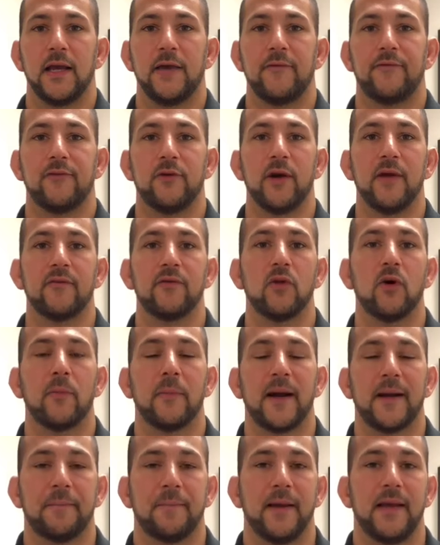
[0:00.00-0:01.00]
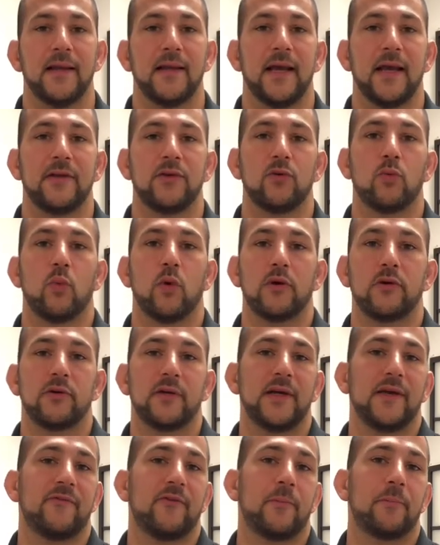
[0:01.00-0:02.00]
If you have low back pain and you're
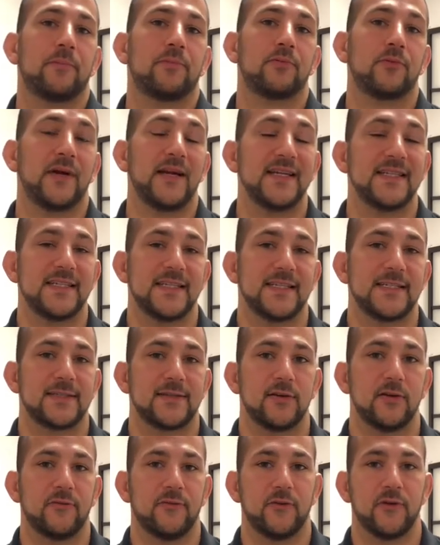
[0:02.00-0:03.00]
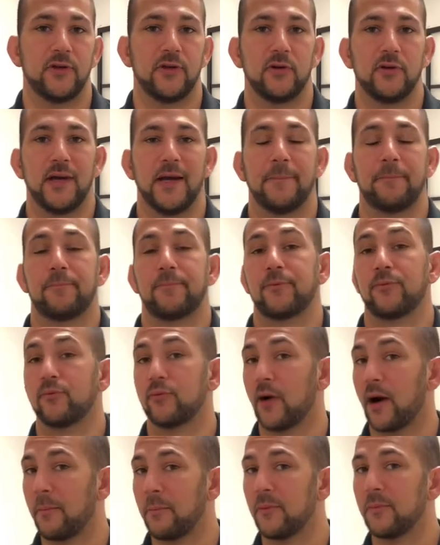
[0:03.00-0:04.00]
wondering if a brace is good for you, it
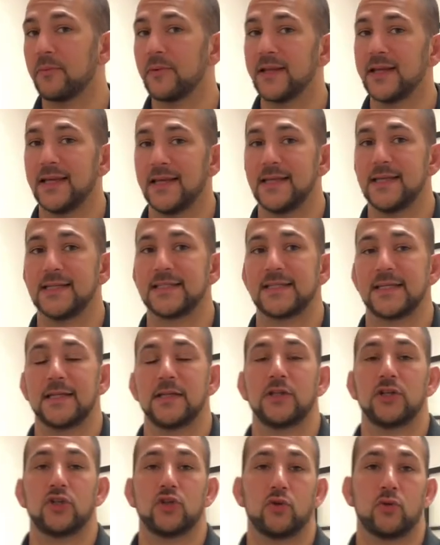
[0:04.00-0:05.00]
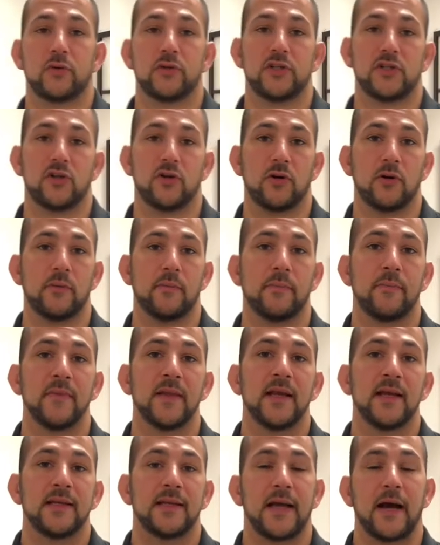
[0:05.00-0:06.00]
probably is in the short term.
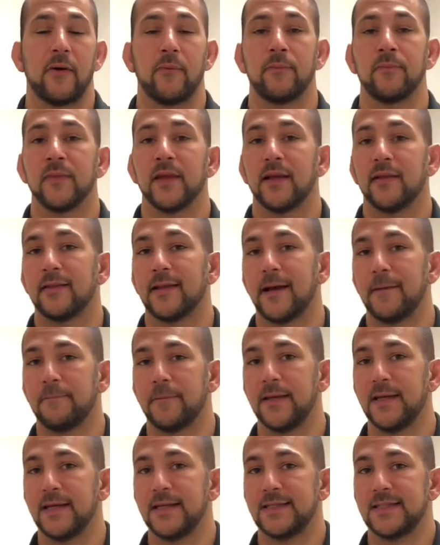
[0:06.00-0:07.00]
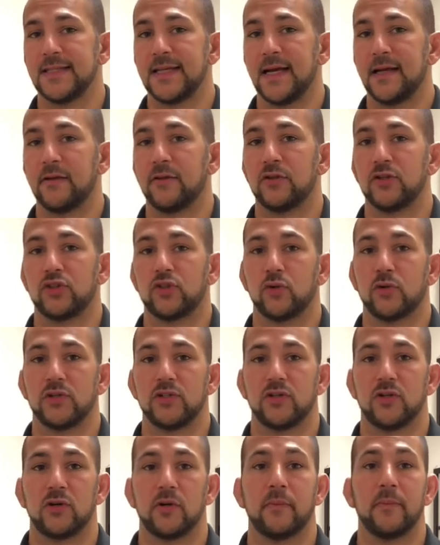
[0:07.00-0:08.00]
Now, that being said, the short
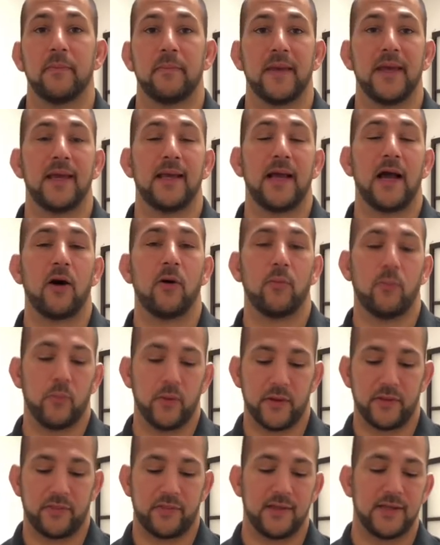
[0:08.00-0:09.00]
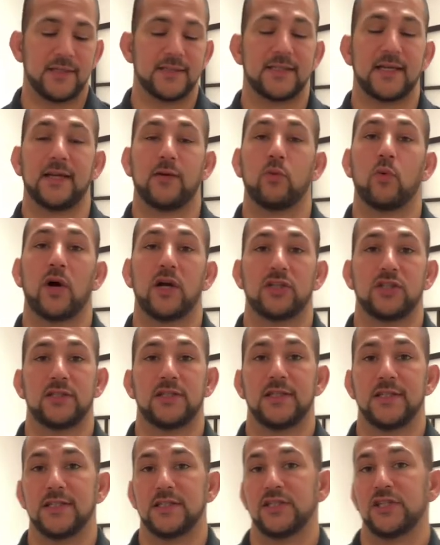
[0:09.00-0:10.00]
term may help with things like washing
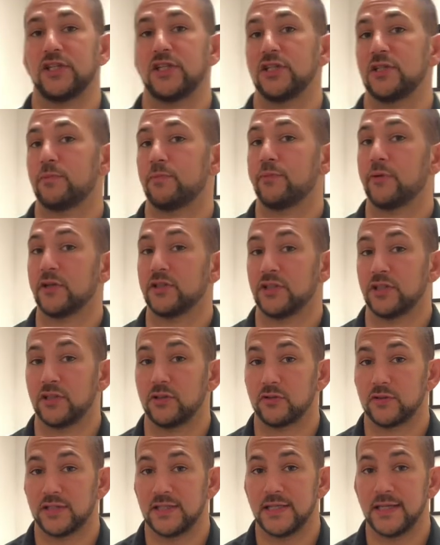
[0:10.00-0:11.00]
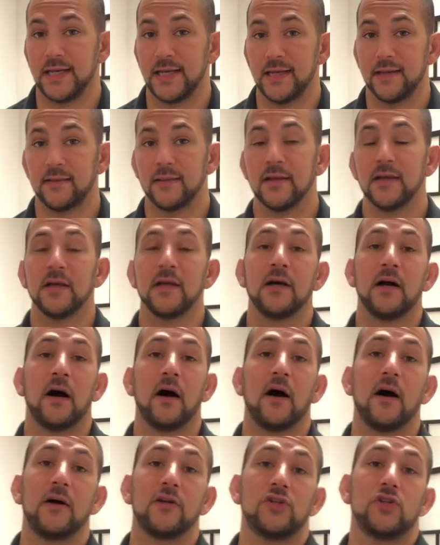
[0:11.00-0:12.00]
dishes, brushing your teeth,
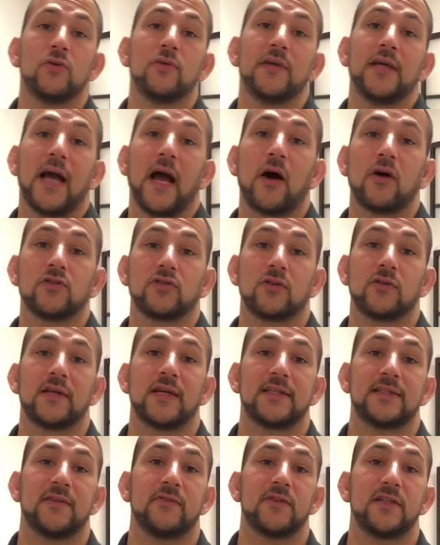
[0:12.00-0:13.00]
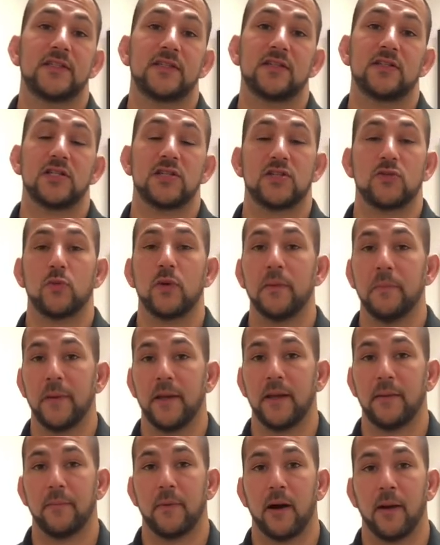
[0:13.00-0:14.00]
uh, doing household activities such as
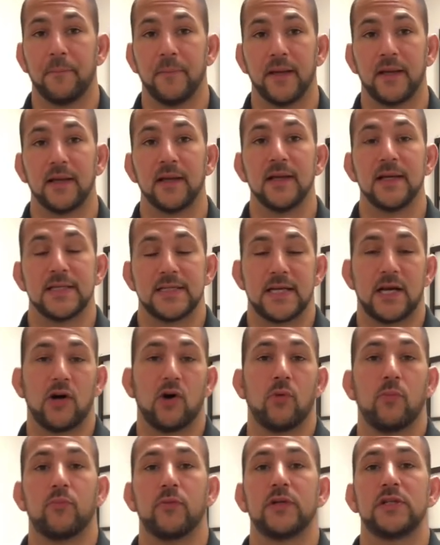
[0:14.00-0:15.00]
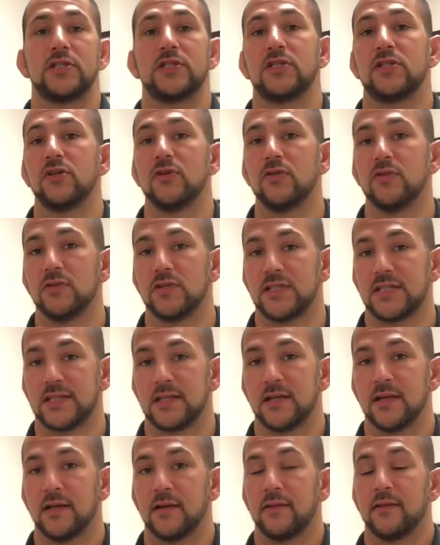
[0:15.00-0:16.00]
sweeping and mopping to help reduce
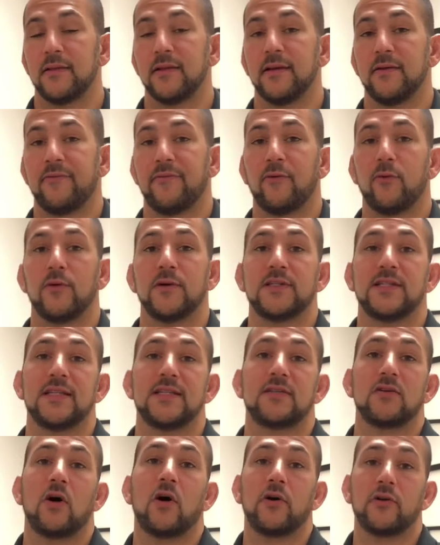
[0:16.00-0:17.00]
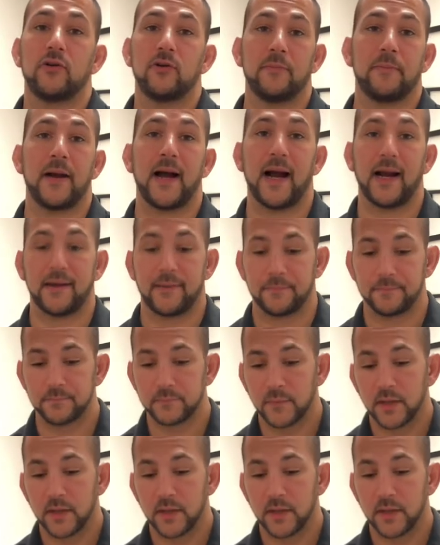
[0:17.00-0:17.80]
the forces on your back.